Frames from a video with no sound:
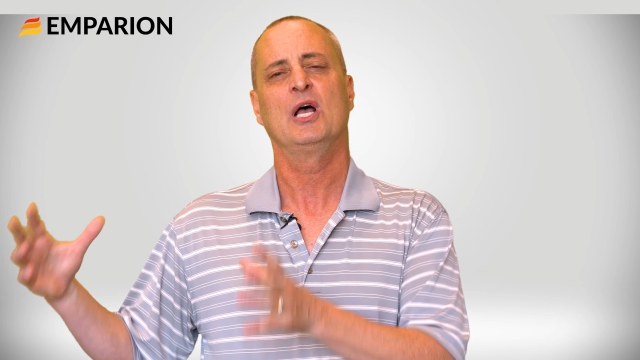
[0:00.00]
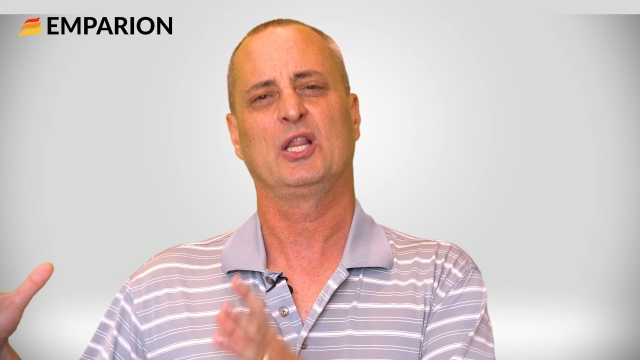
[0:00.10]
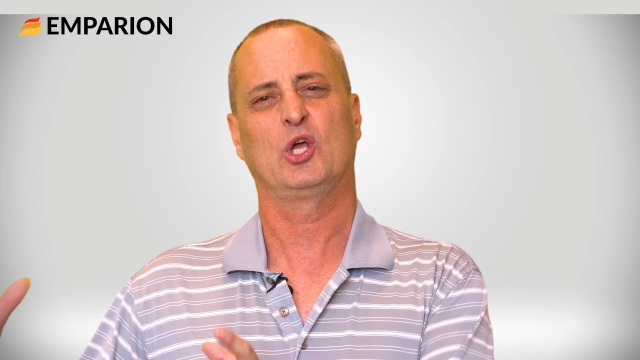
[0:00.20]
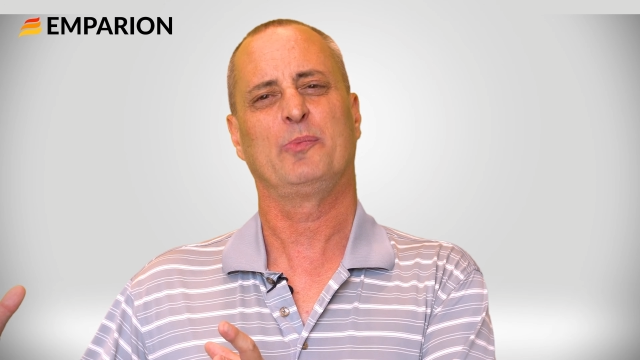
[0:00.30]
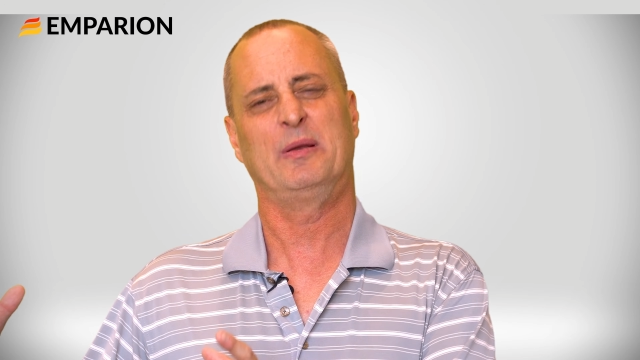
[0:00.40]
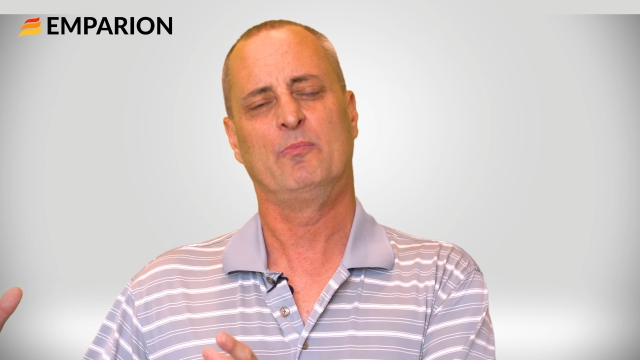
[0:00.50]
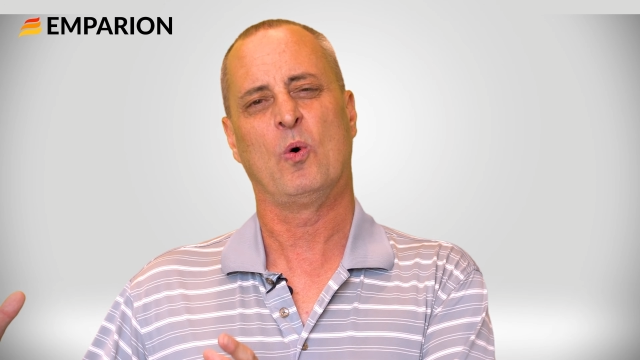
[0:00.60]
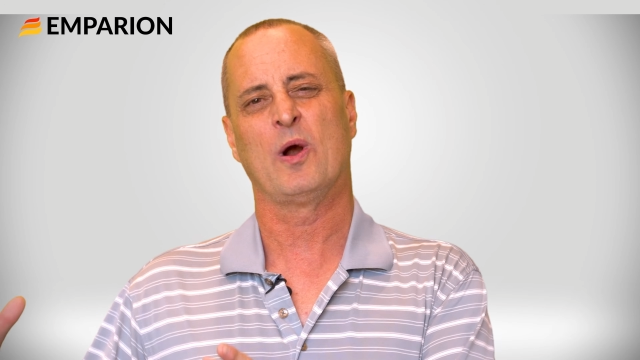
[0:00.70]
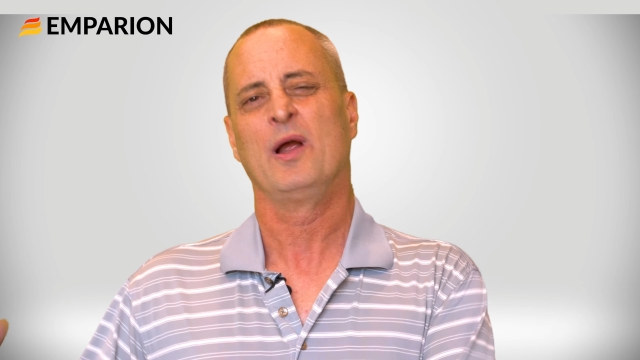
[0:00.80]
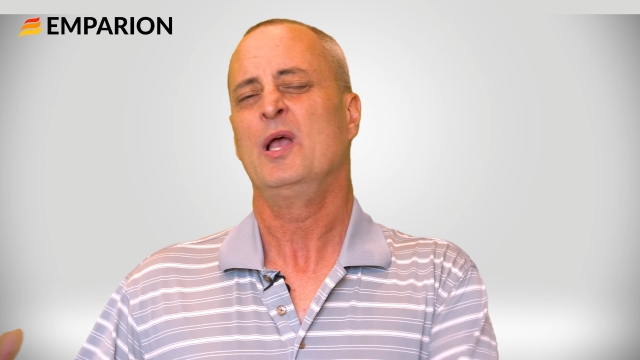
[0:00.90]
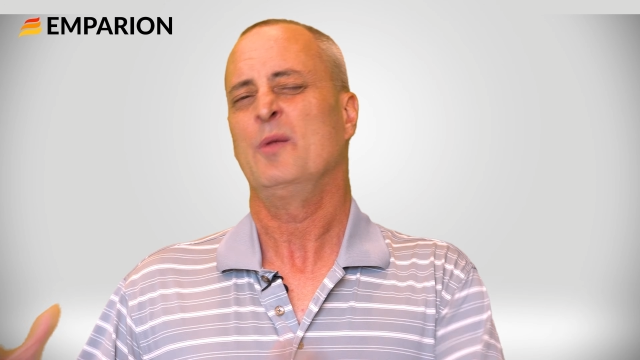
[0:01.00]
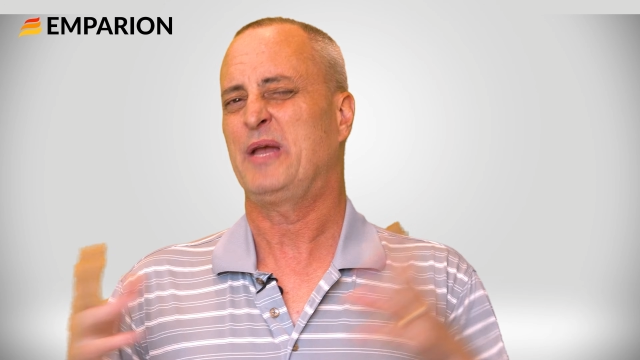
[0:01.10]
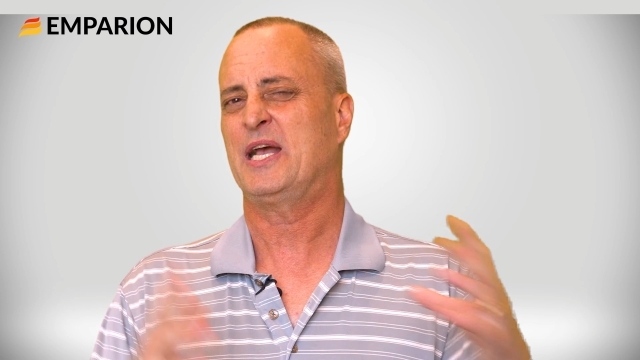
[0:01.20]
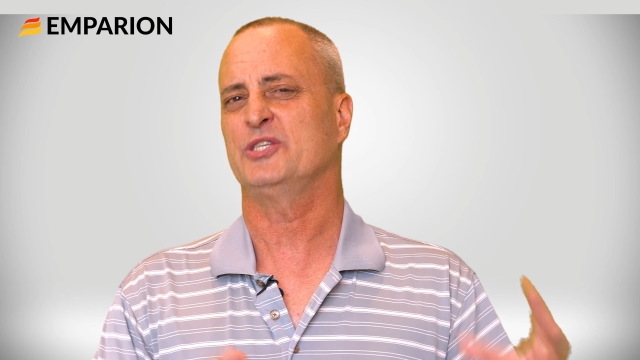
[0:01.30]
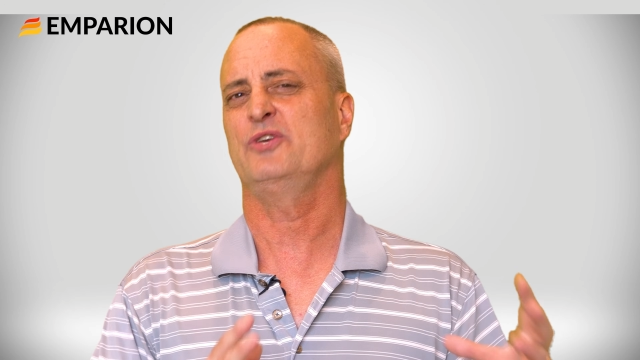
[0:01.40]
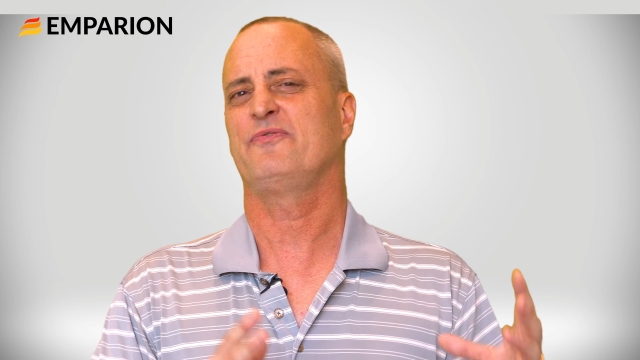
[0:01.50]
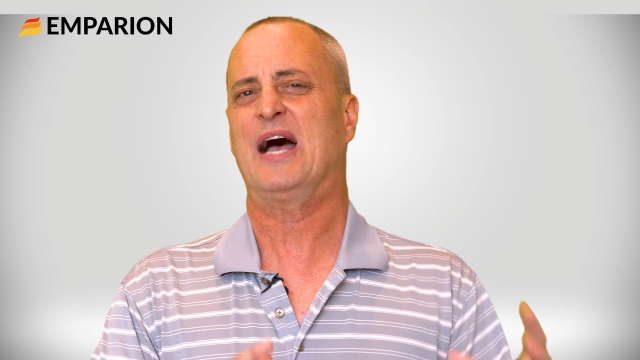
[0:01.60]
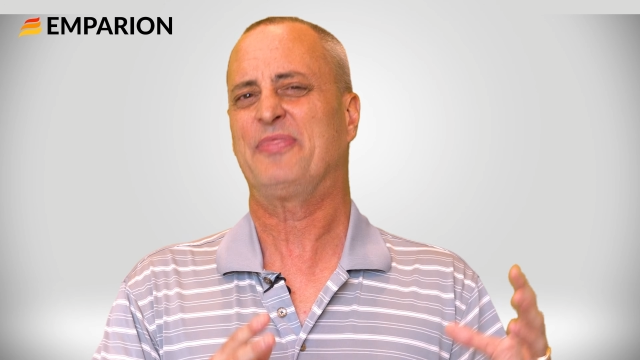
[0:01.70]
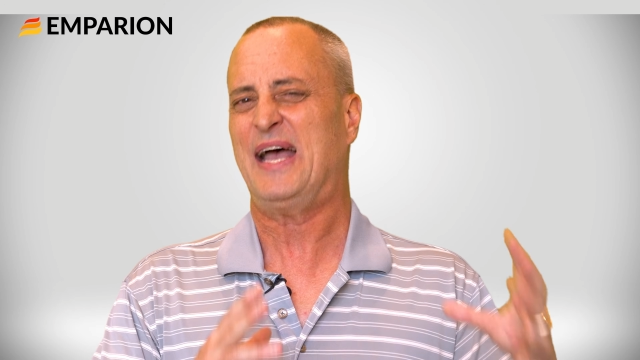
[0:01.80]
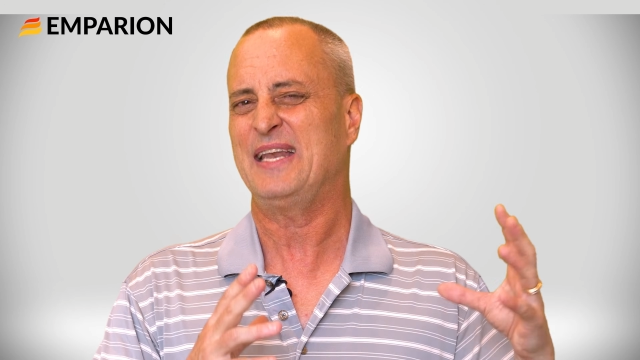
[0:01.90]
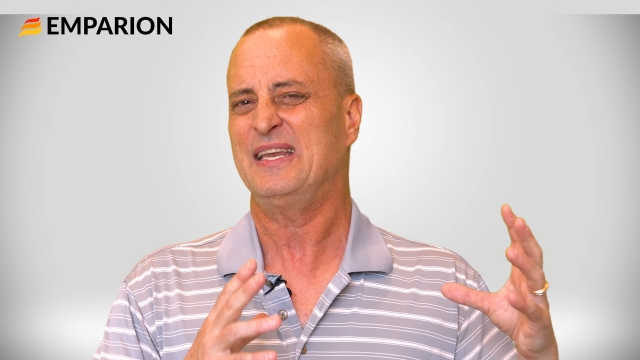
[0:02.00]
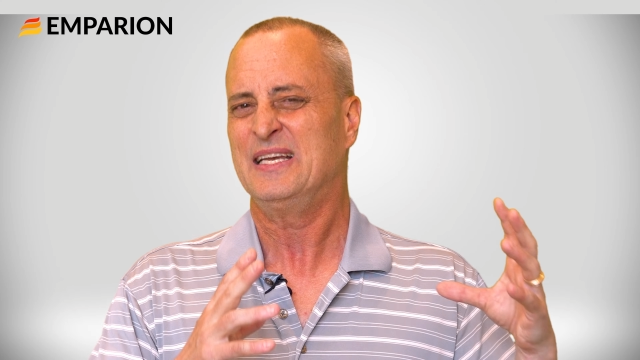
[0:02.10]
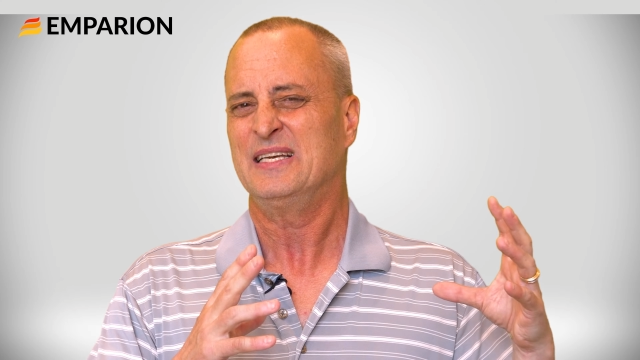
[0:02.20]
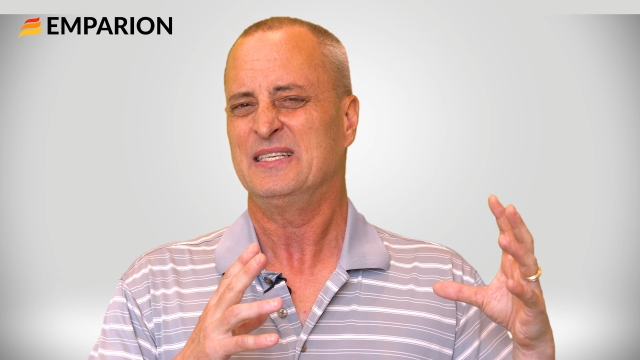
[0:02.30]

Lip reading: a little bit more because you've got that